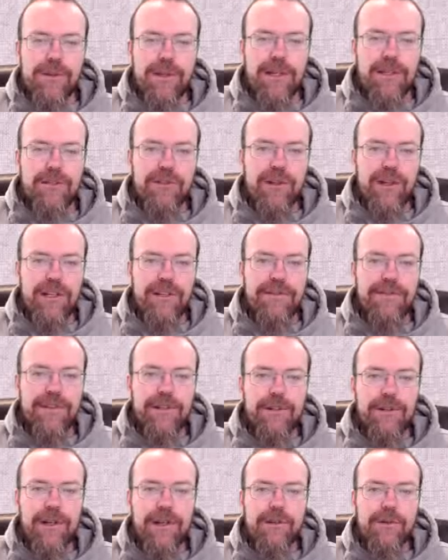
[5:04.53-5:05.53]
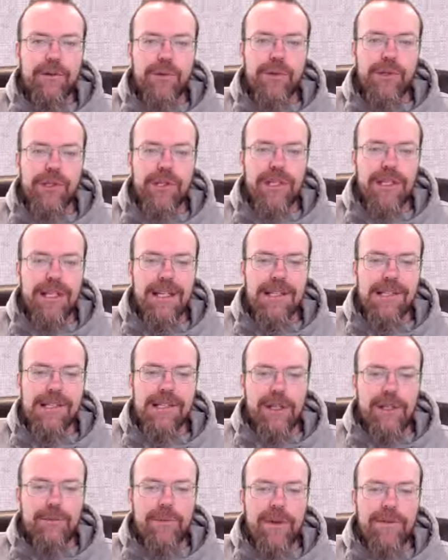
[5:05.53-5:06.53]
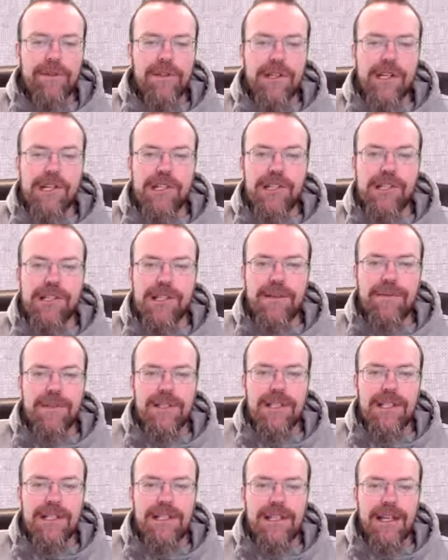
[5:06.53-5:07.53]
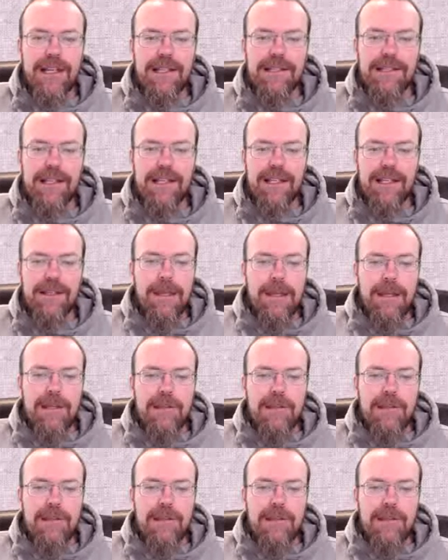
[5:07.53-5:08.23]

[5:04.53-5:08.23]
and try to figure out who she is. Revelation 17, 18.